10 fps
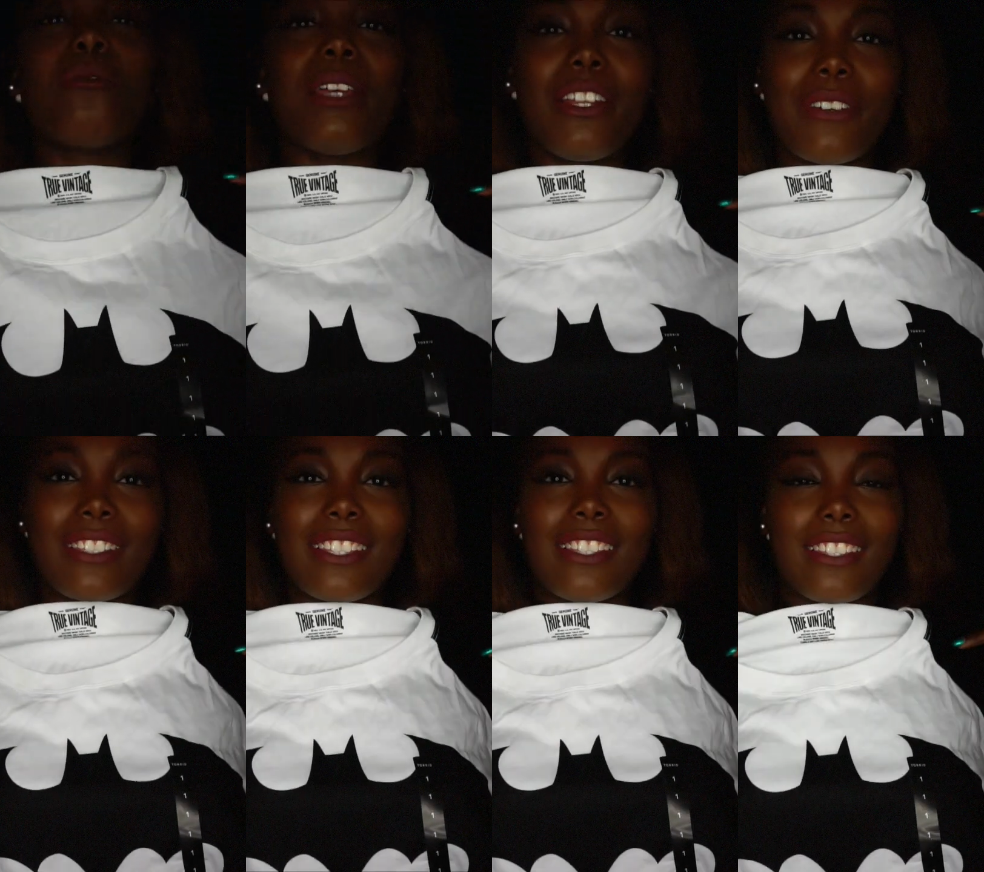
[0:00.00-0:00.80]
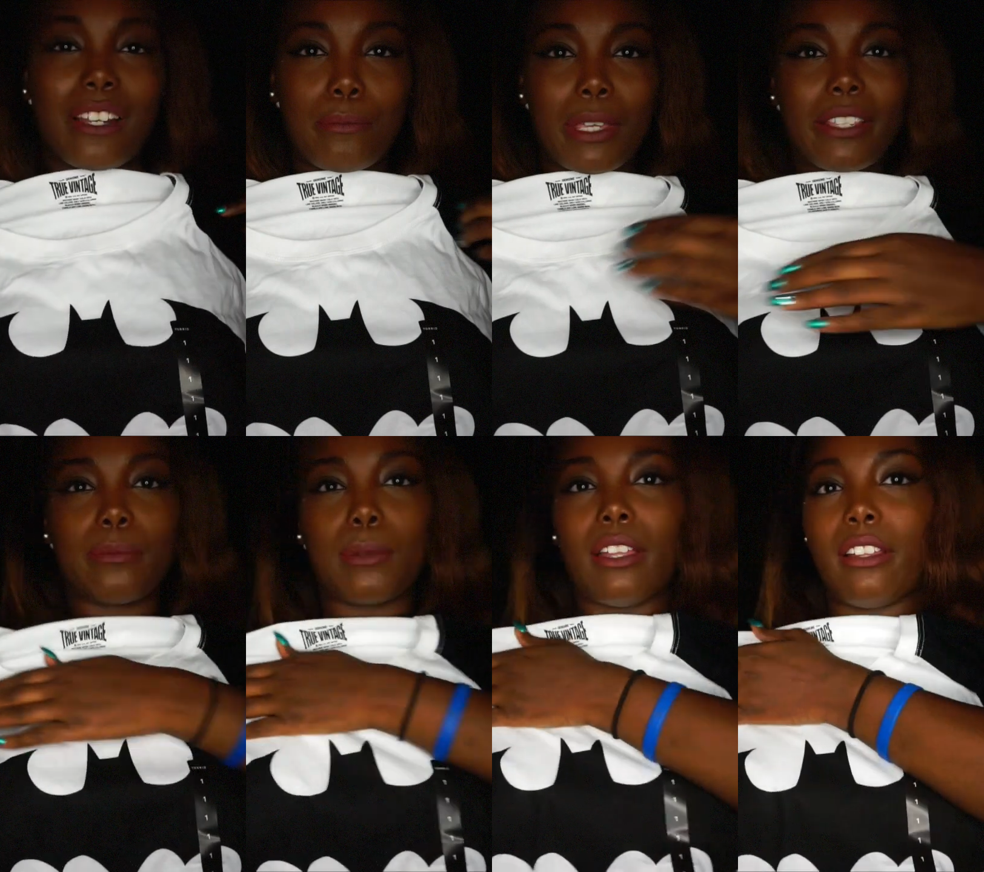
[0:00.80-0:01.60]
But, anyways, this is in a
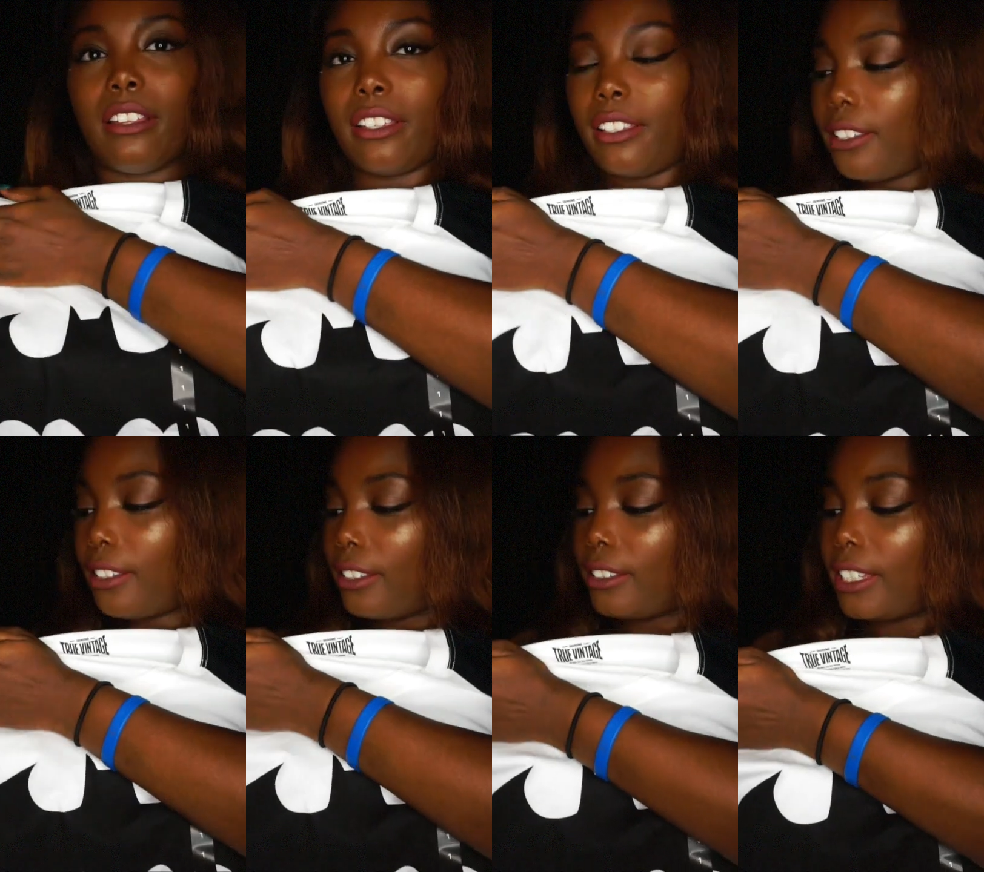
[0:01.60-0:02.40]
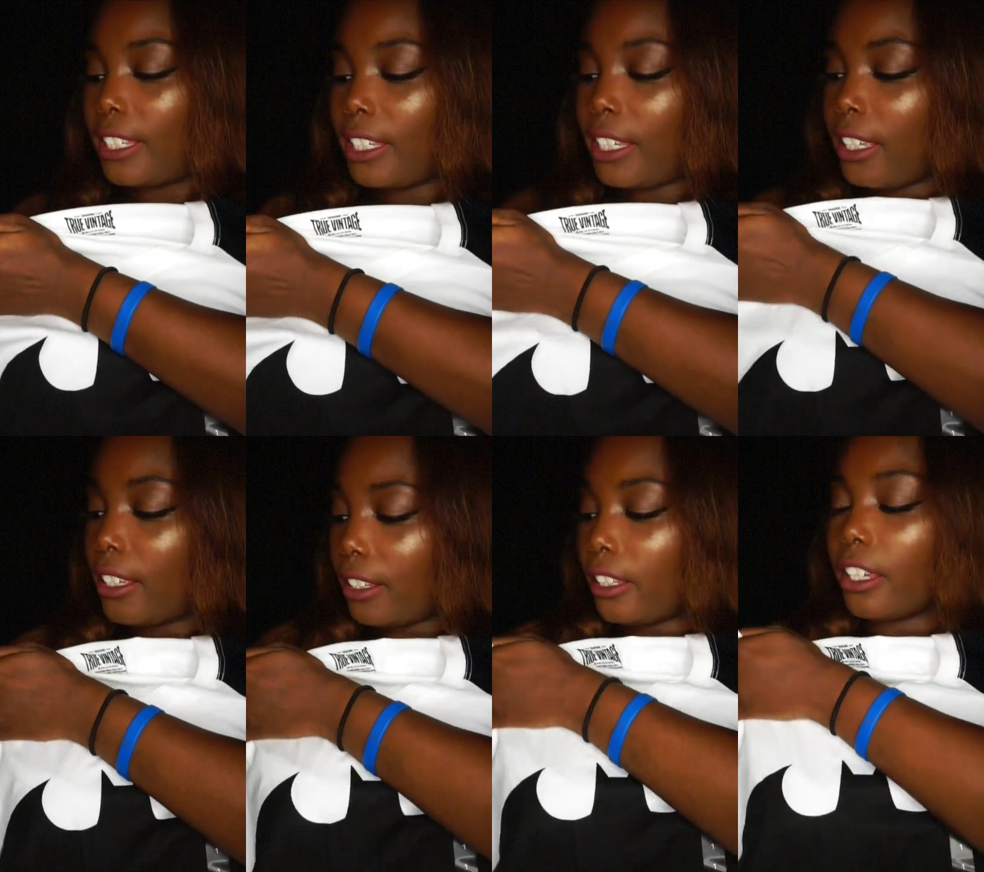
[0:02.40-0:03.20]
baseball tee
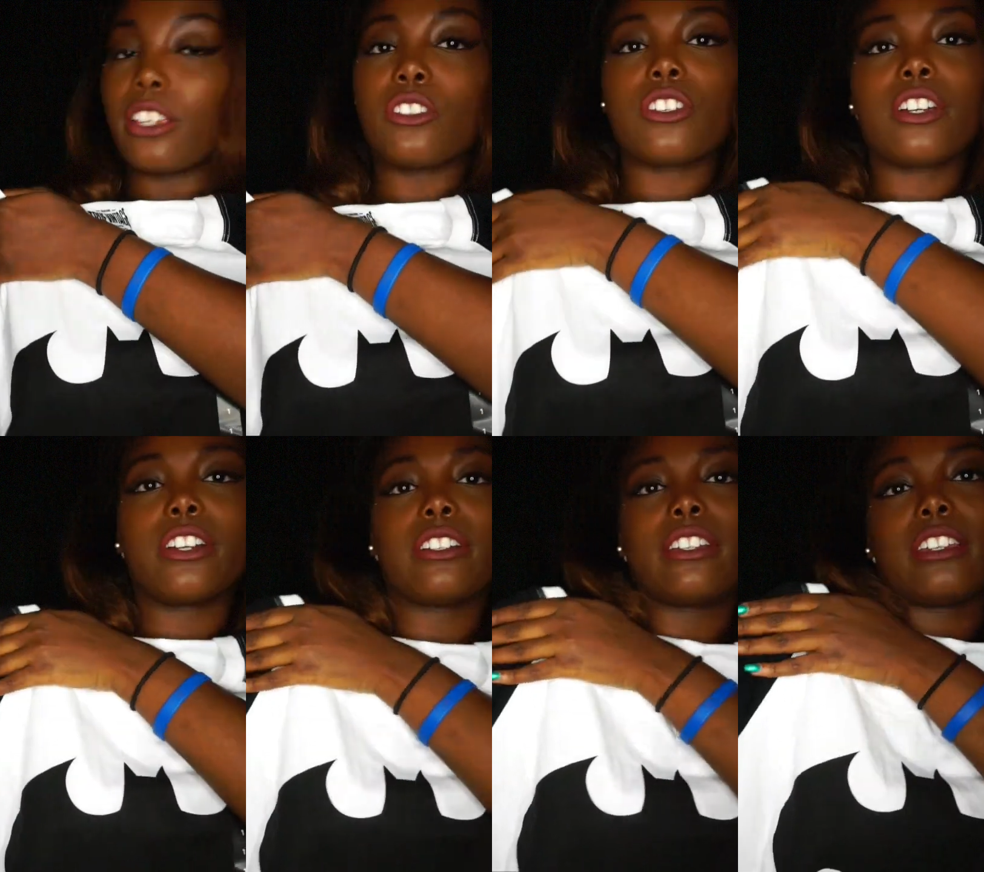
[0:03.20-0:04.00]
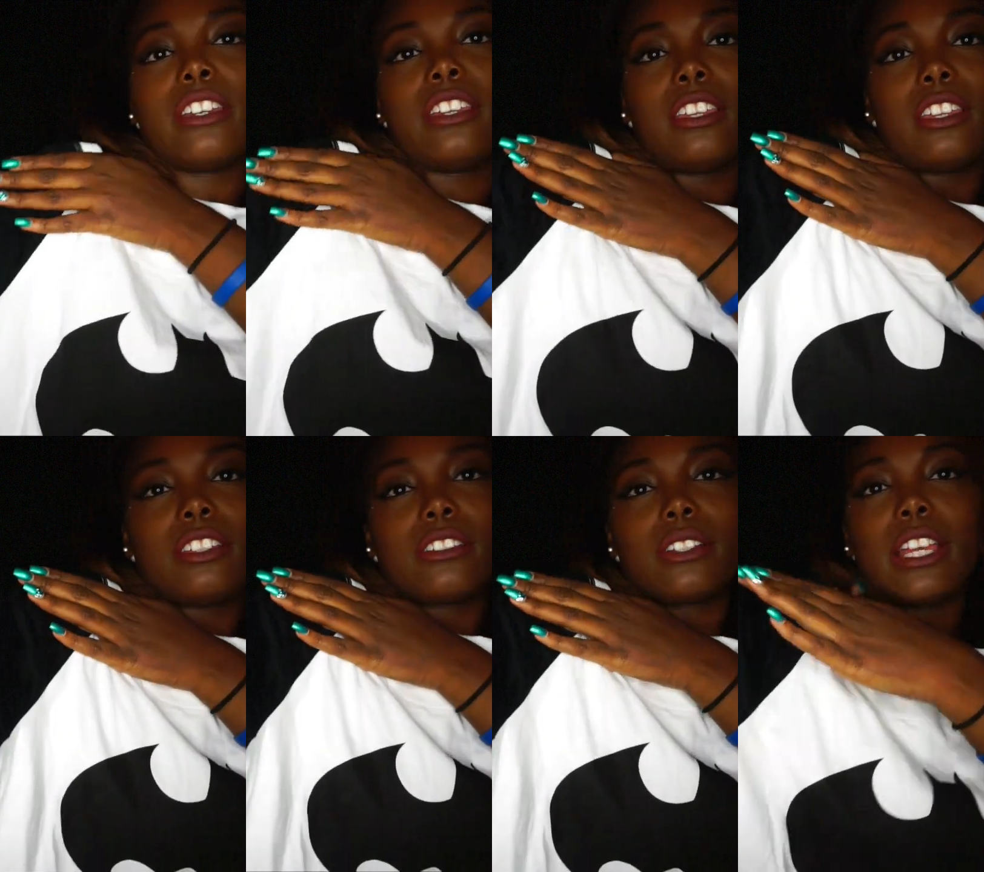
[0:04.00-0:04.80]
looking shirt.
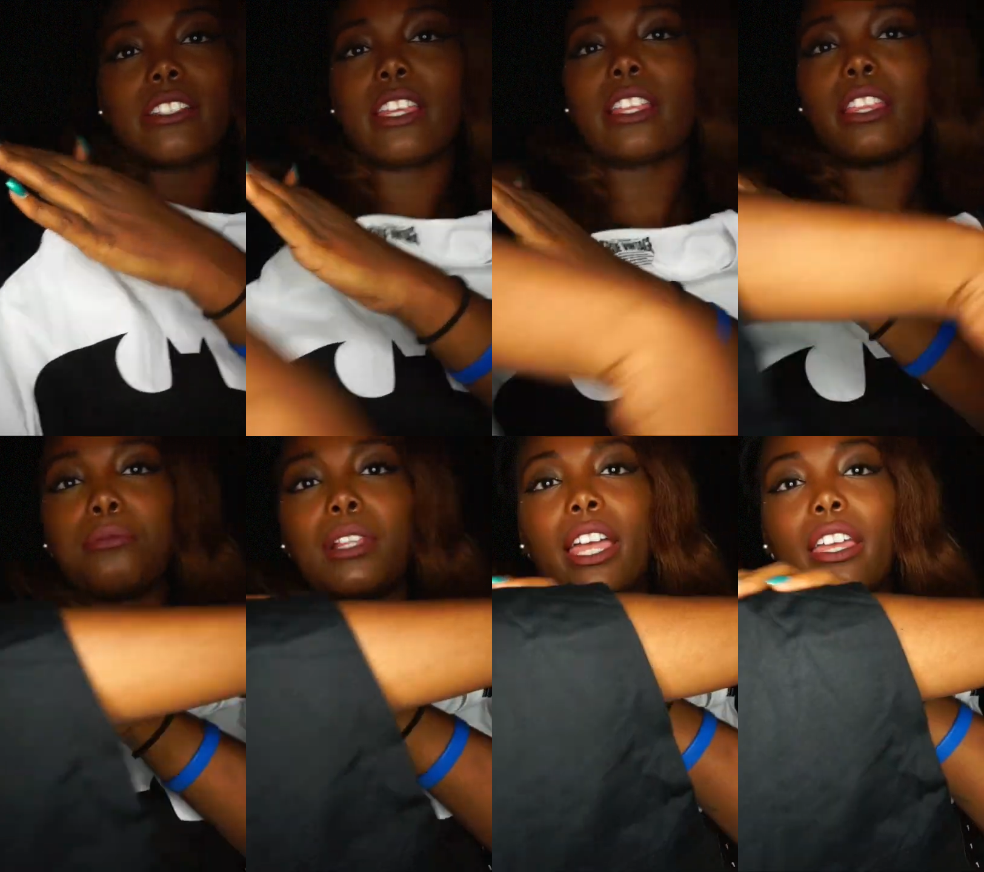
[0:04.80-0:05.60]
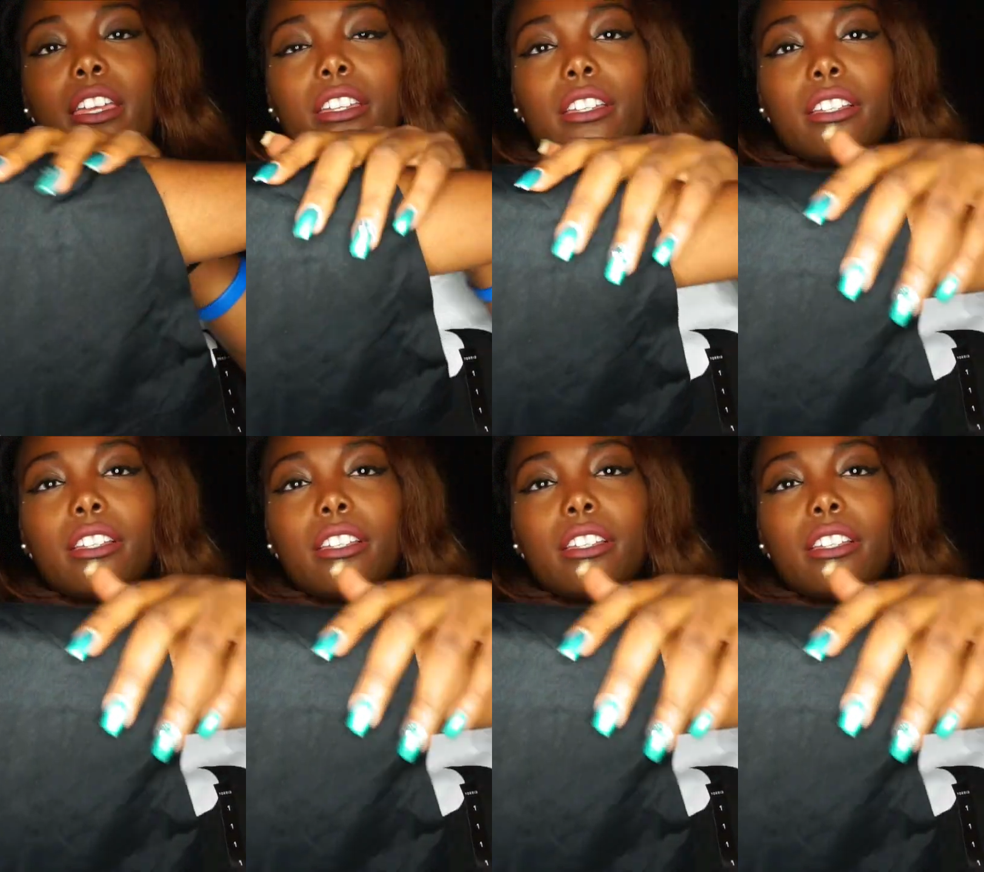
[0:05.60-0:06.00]
So it has like the black